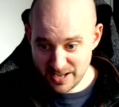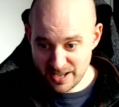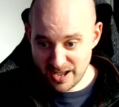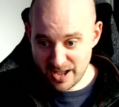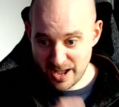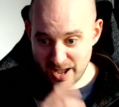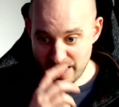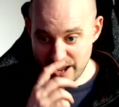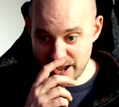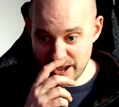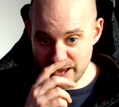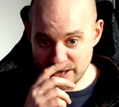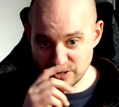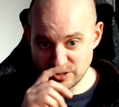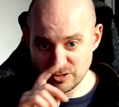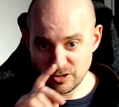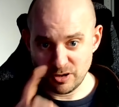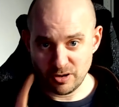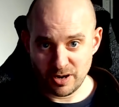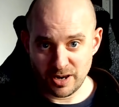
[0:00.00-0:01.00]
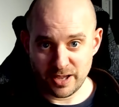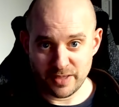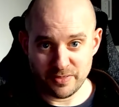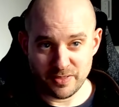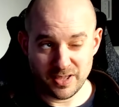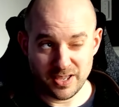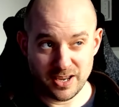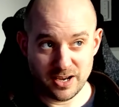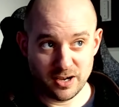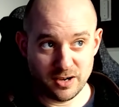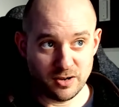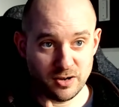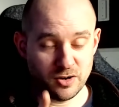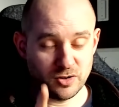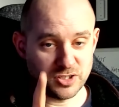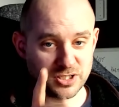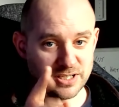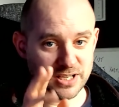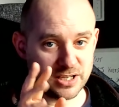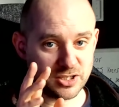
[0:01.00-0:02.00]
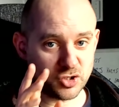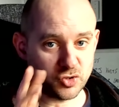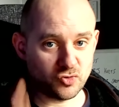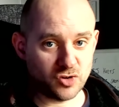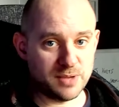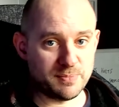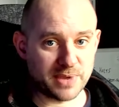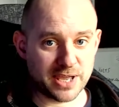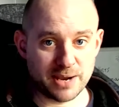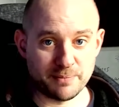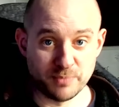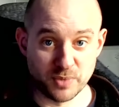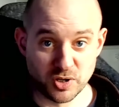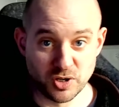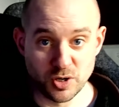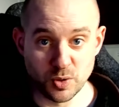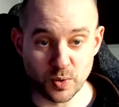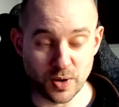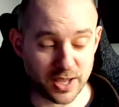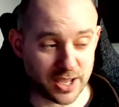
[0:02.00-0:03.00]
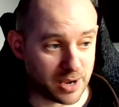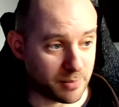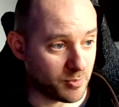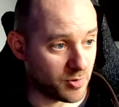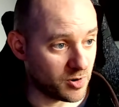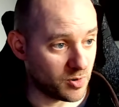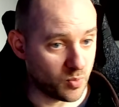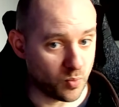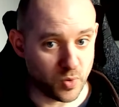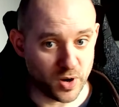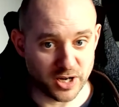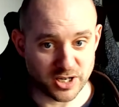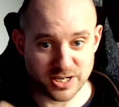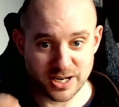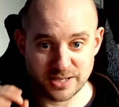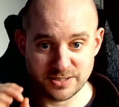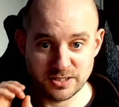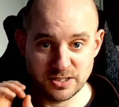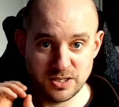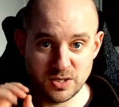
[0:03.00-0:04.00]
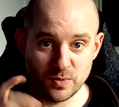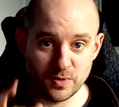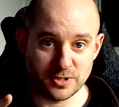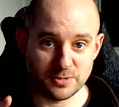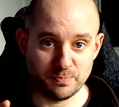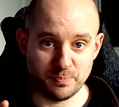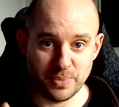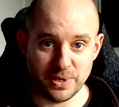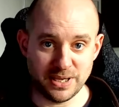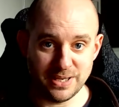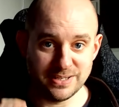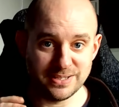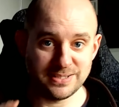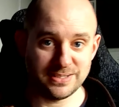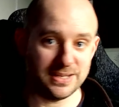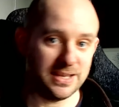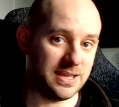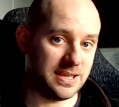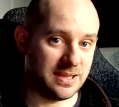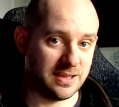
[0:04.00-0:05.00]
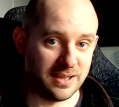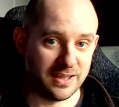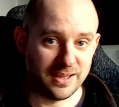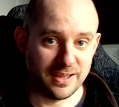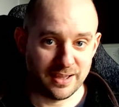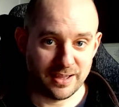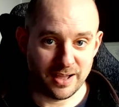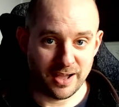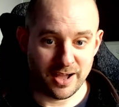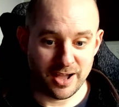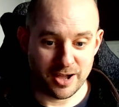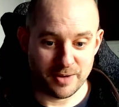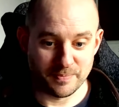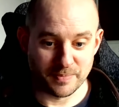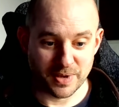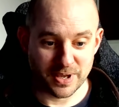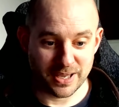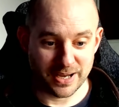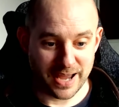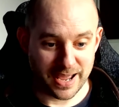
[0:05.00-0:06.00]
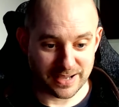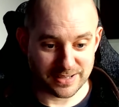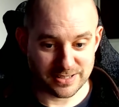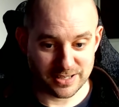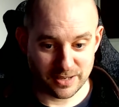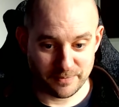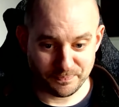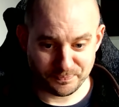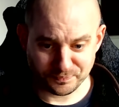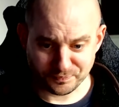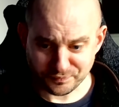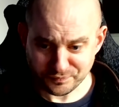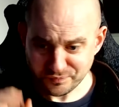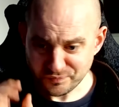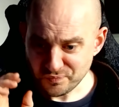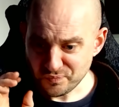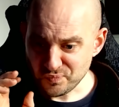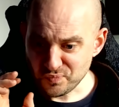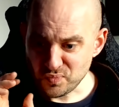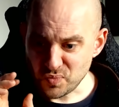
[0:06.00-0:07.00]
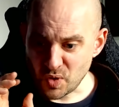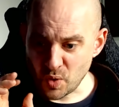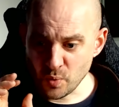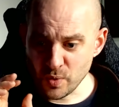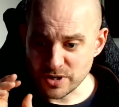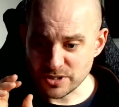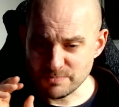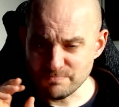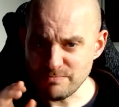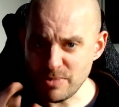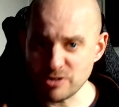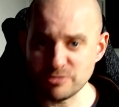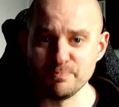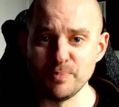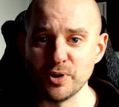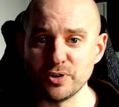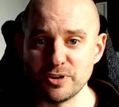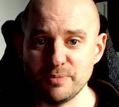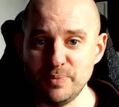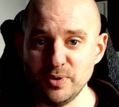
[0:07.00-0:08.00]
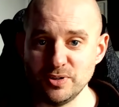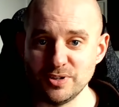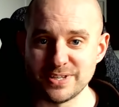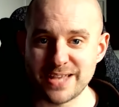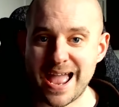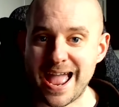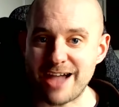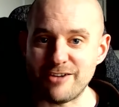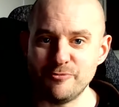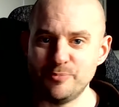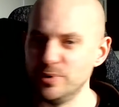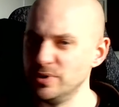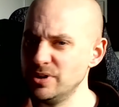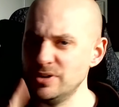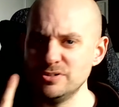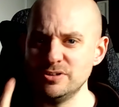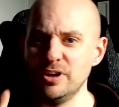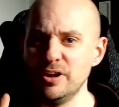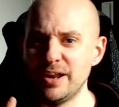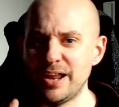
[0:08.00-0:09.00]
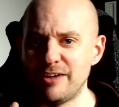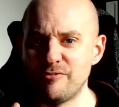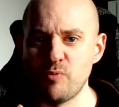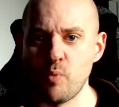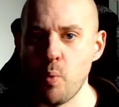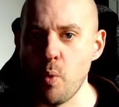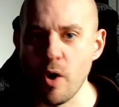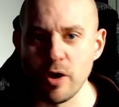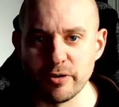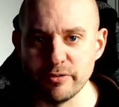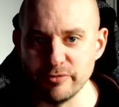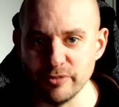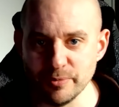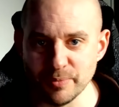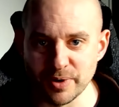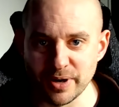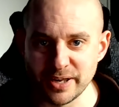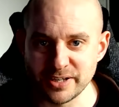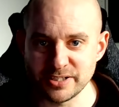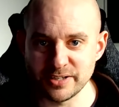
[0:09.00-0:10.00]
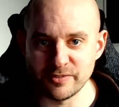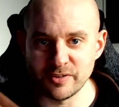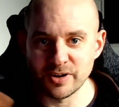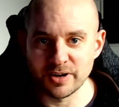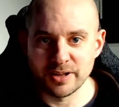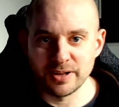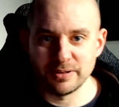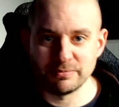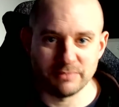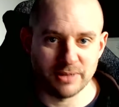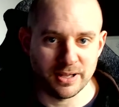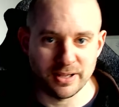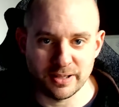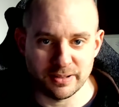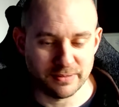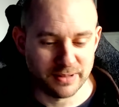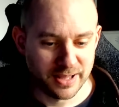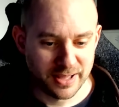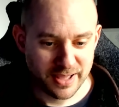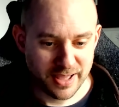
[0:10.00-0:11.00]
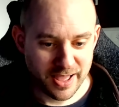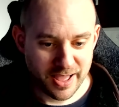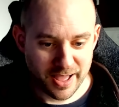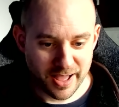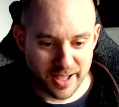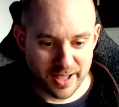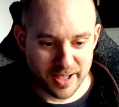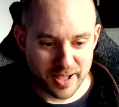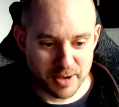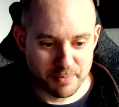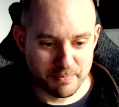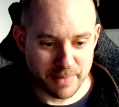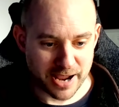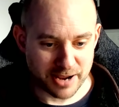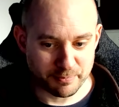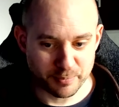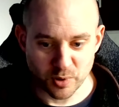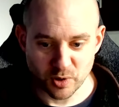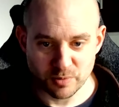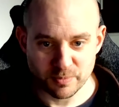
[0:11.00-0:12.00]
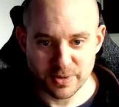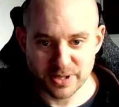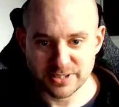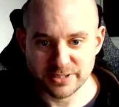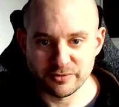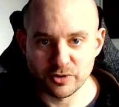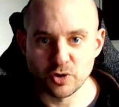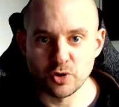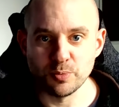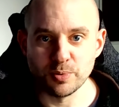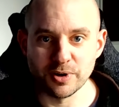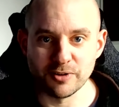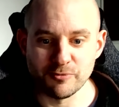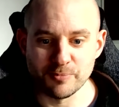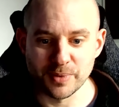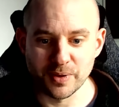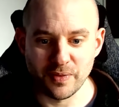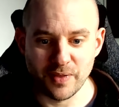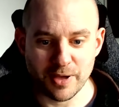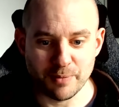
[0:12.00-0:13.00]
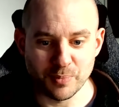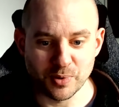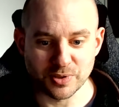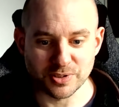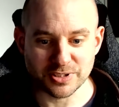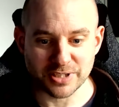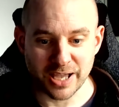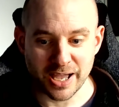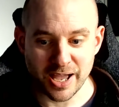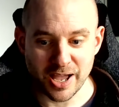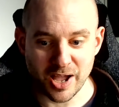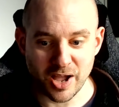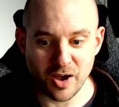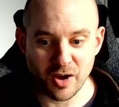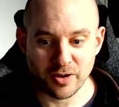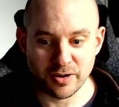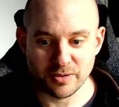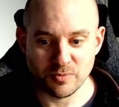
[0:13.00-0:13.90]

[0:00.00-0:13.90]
It's not like the Logitech StreamCam, the newer camera, which has a USB-C connector, which most modern computers have, but usually you have one of them unless you've got a MacBook. Might have a couple of them on there, but on a